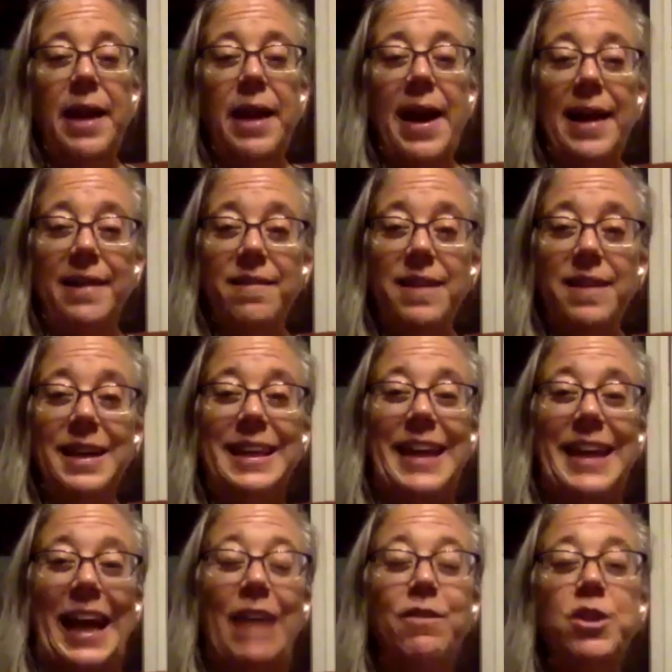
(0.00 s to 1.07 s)
and
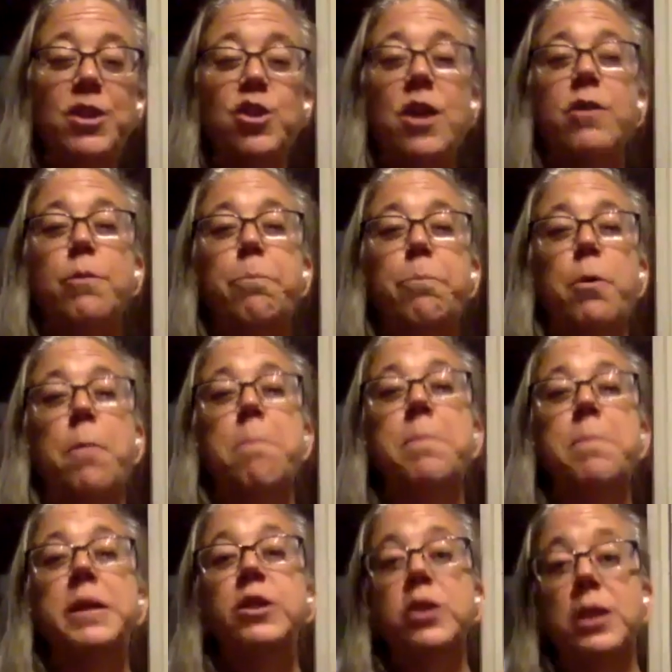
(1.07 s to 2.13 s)
gave each other
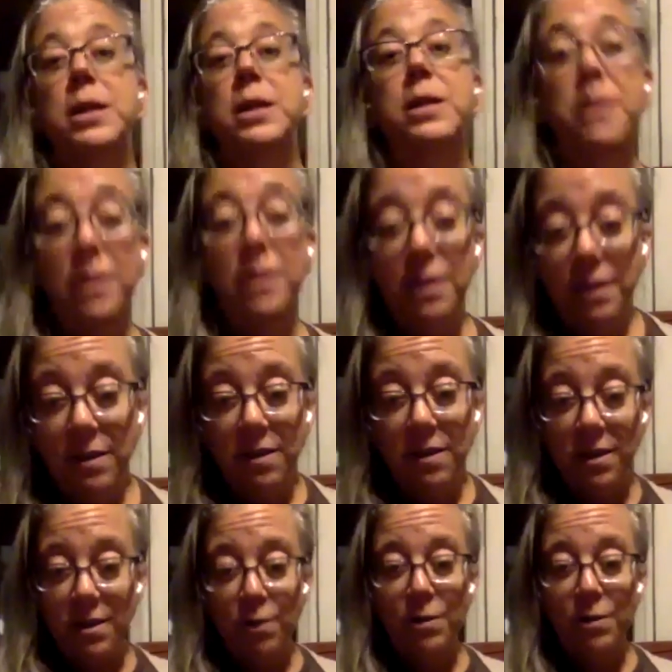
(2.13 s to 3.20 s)
permission
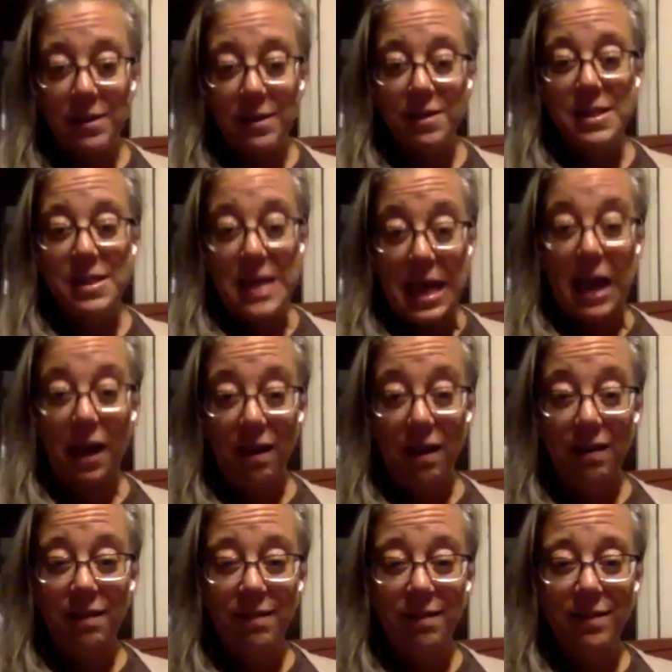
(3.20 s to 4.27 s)
to do this thing,
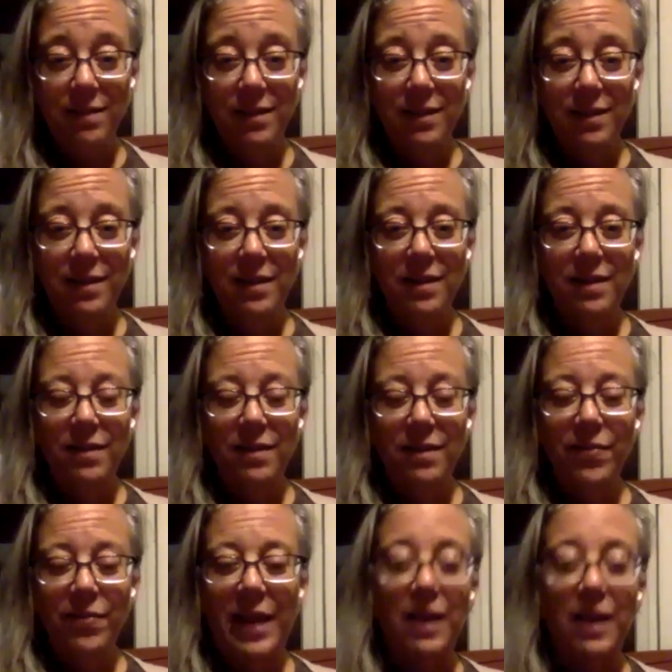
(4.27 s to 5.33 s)

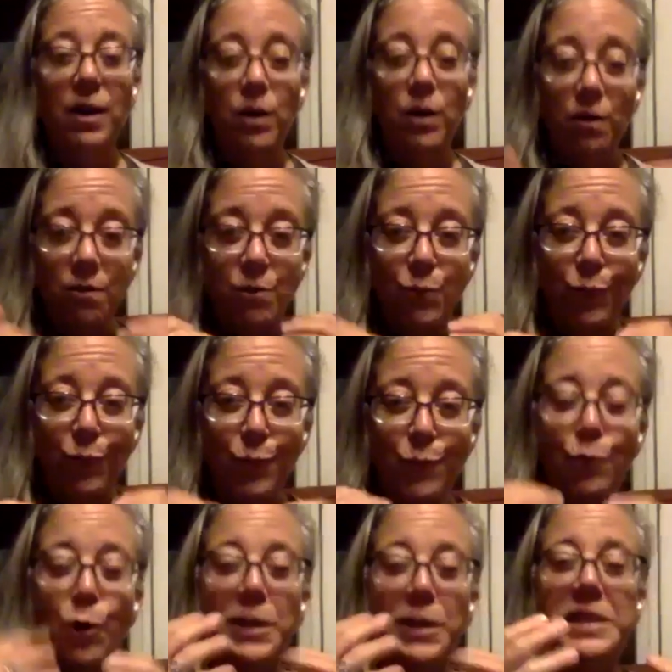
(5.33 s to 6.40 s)
like
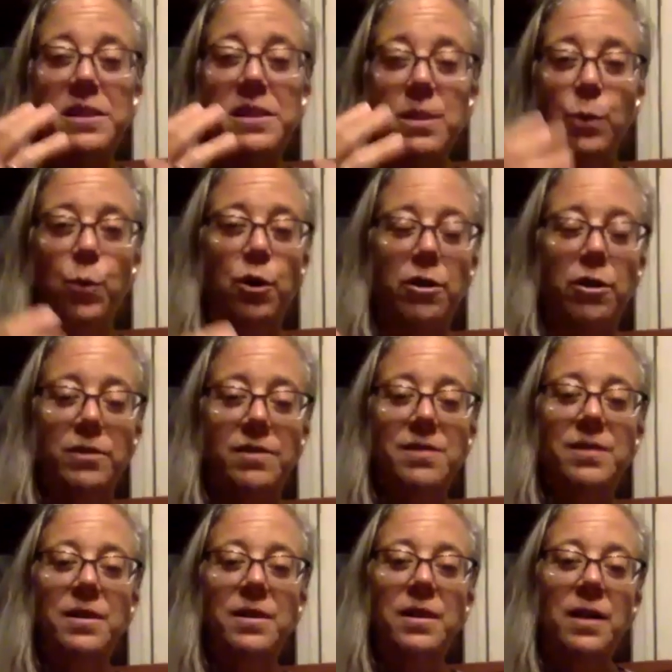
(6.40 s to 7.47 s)
voice the
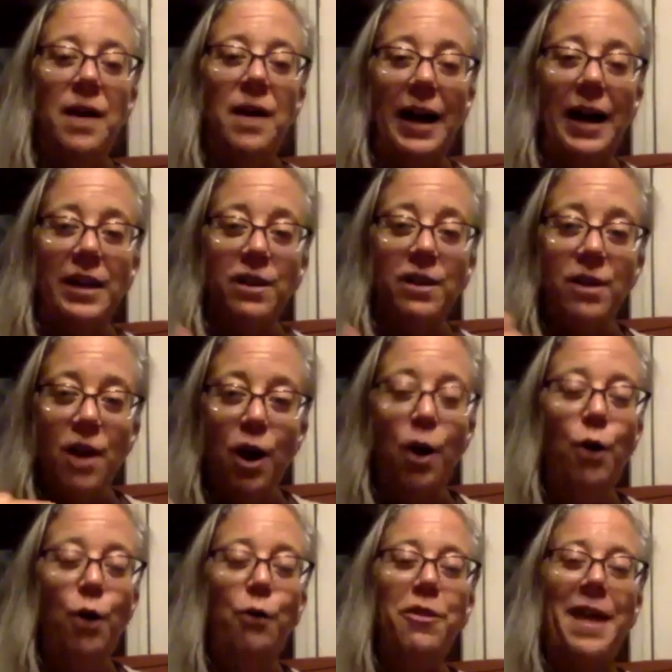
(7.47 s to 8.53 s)
words. I
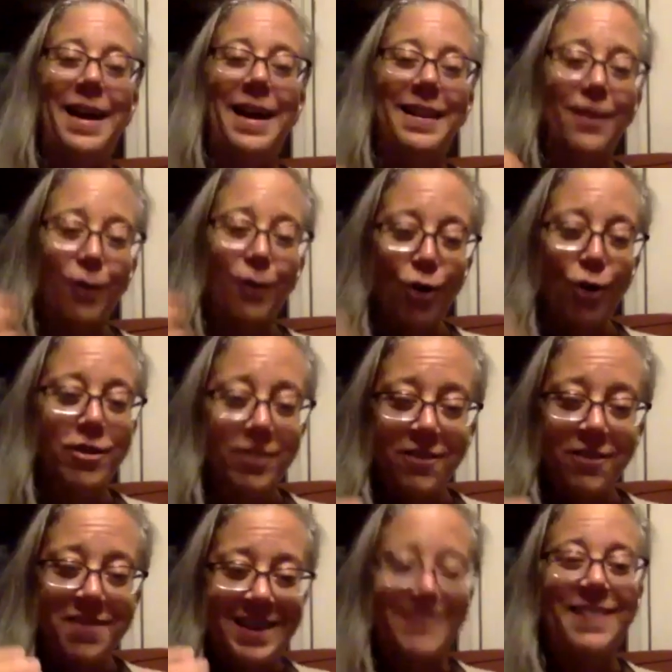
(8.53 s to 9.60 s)
know that in the course
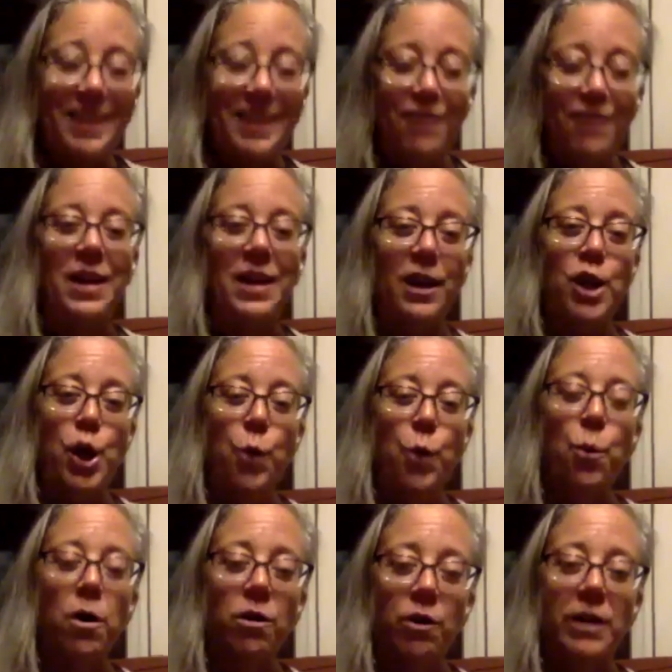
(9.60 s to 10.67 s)
of this evening,
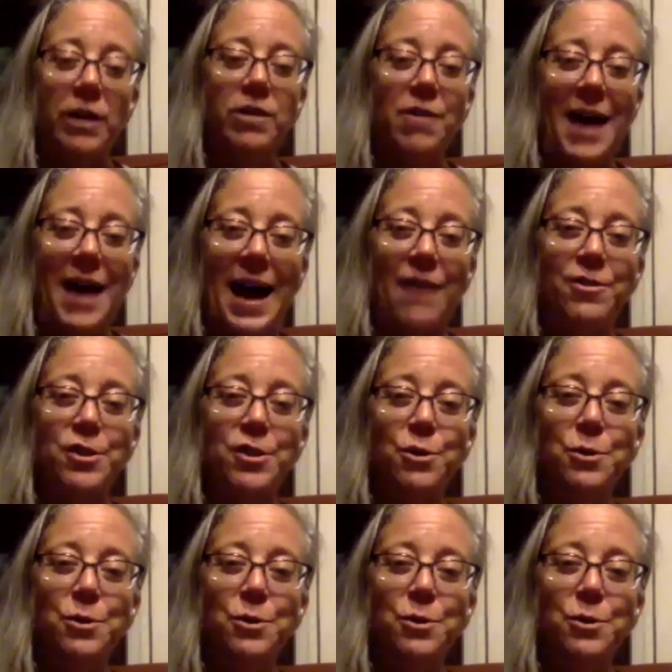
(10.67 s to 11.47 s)
you are going to have